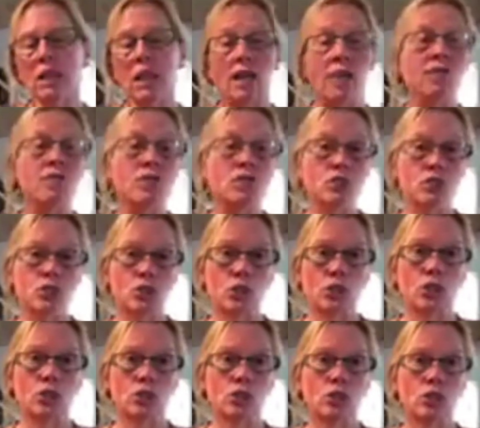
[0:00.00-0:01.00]
left the
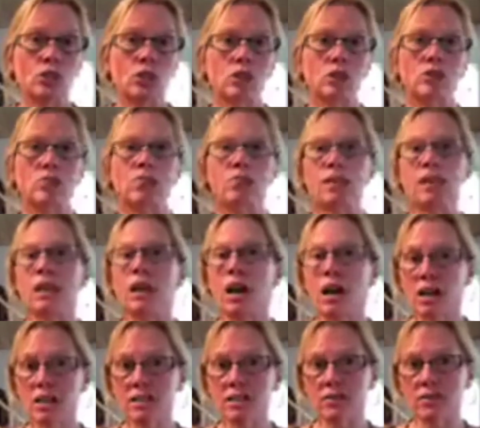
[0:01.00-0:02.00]
church
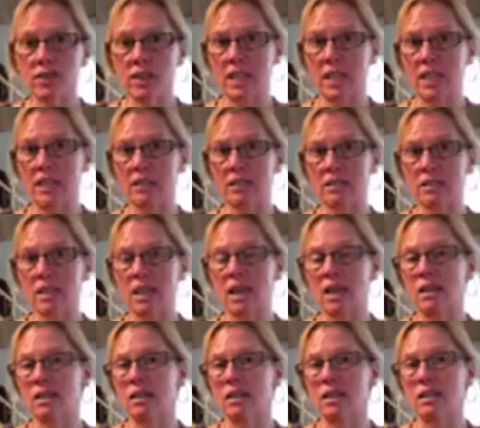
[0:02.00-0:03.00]
because of things
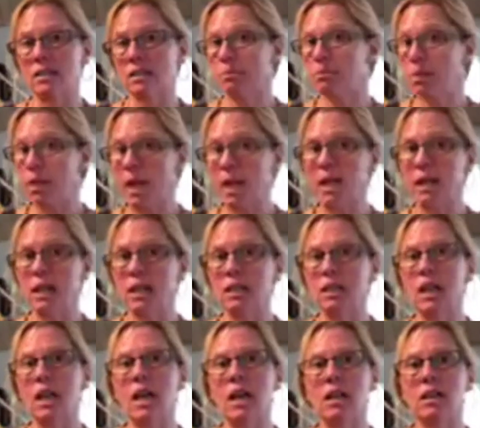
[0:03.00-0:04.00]
and is a
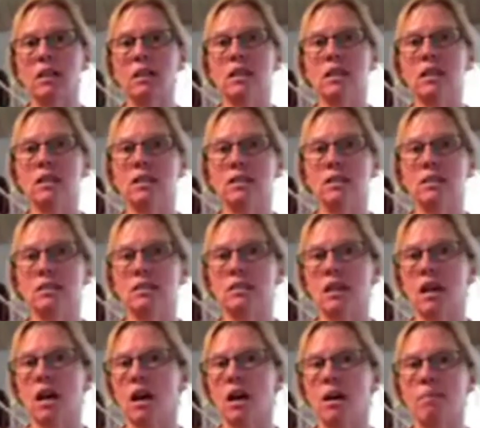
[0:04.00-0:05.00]
pagan and
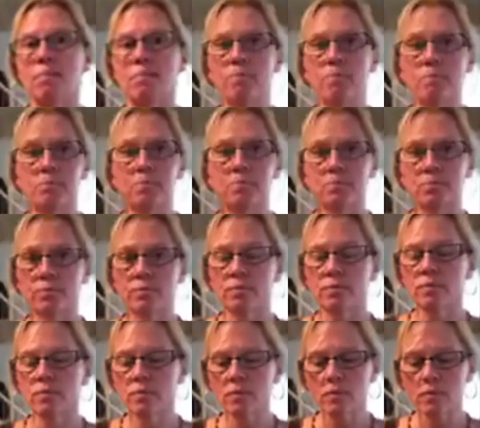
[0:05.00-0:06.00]
is um,
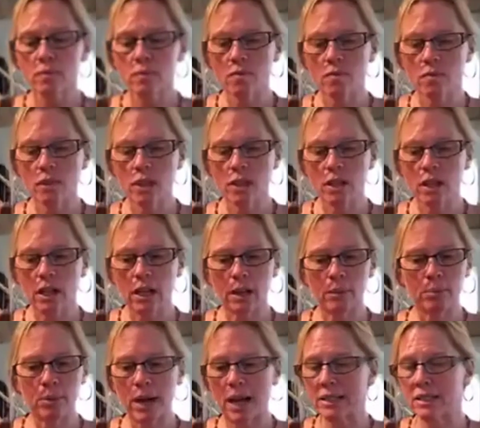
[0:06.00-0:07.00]

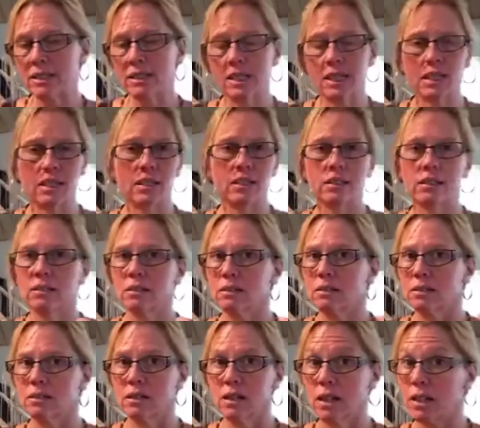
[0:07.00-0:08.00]
uh, practicing
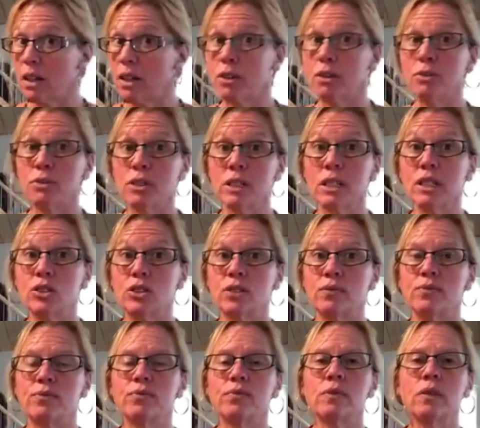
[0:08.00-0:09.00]
another
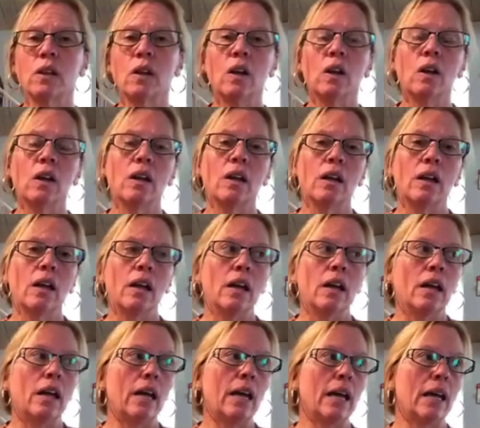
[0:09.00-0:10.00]
religion.
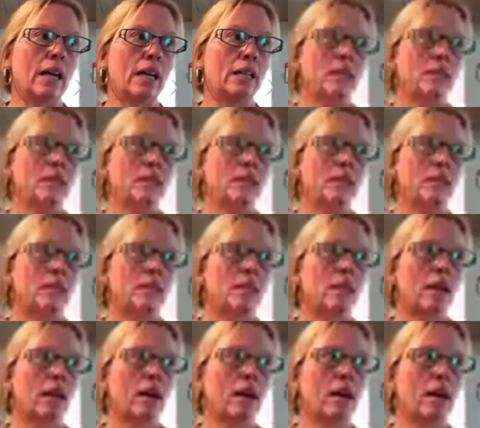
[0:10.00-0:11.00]
And,
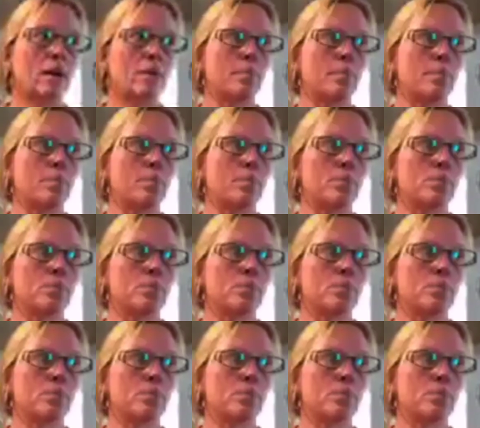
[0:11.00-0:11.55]
um,